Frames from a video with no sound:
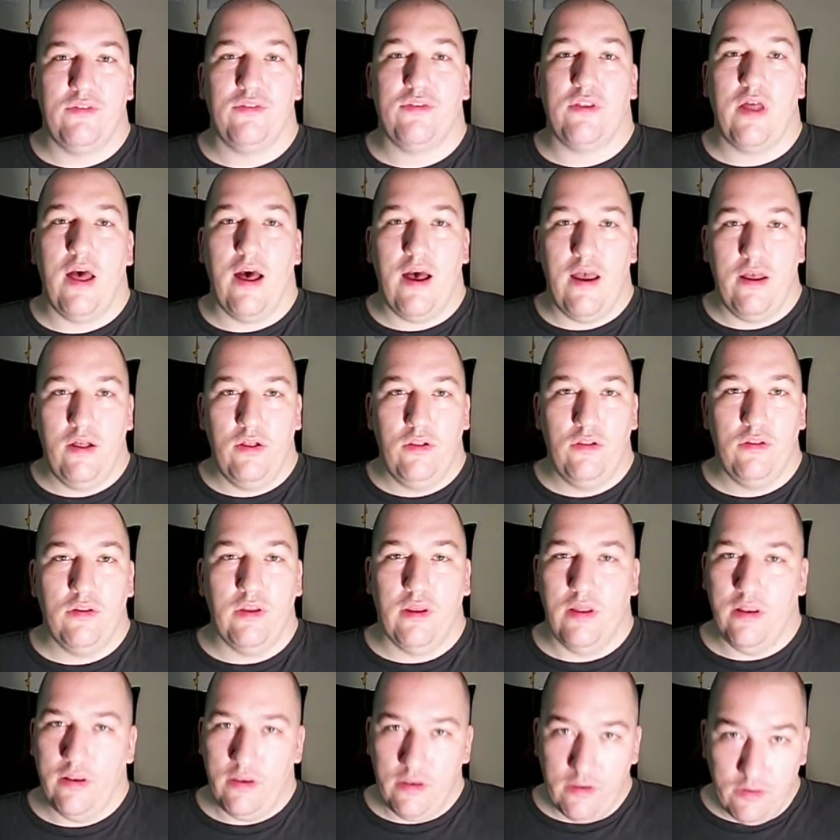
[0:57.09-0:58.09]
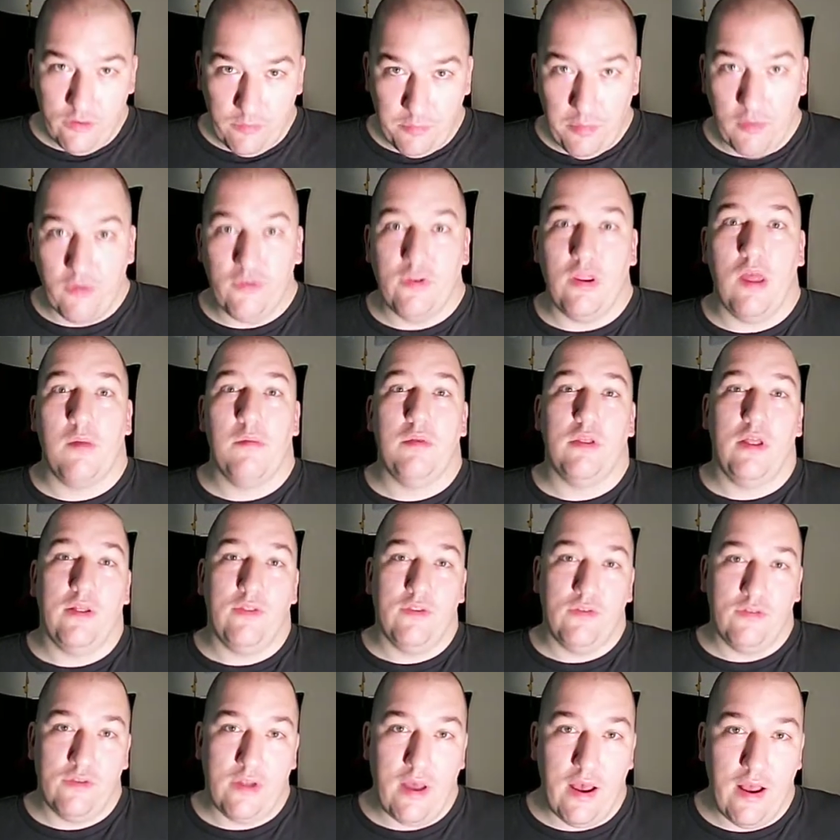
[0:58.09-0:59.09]
style and is supposed to emulate
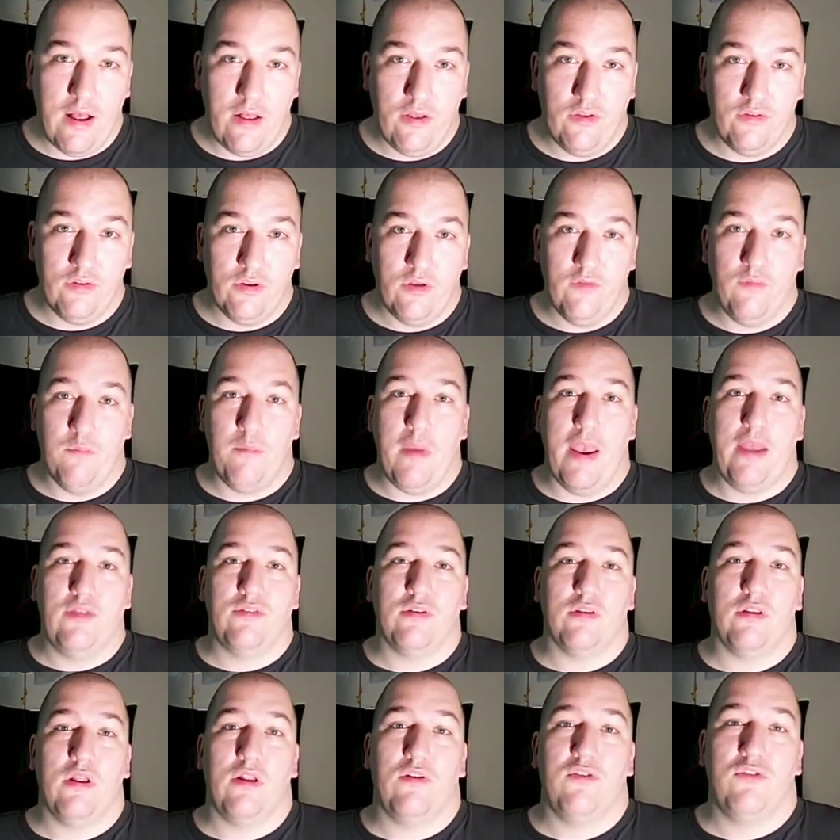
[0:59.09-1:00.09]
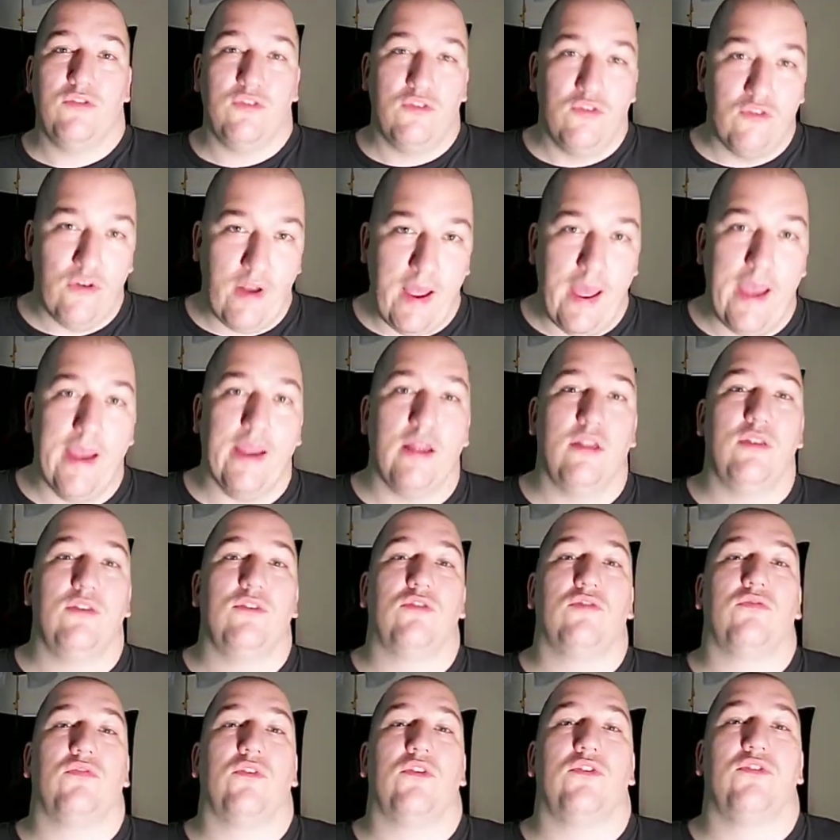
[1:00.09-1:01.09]
the styles of basic Dungeons and
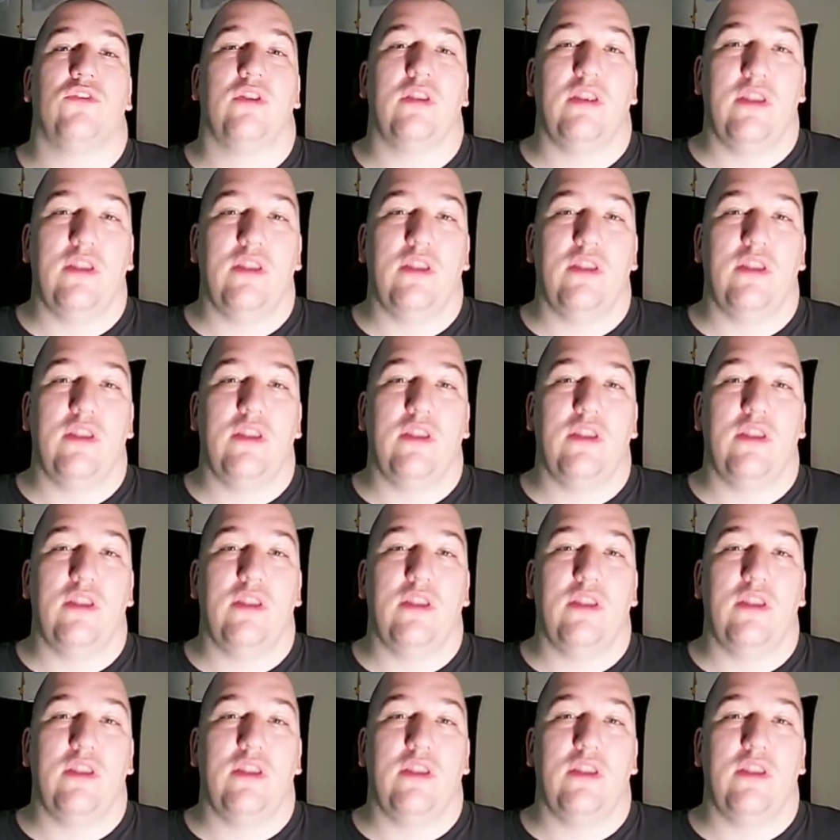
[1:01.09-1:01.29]
Dragons, first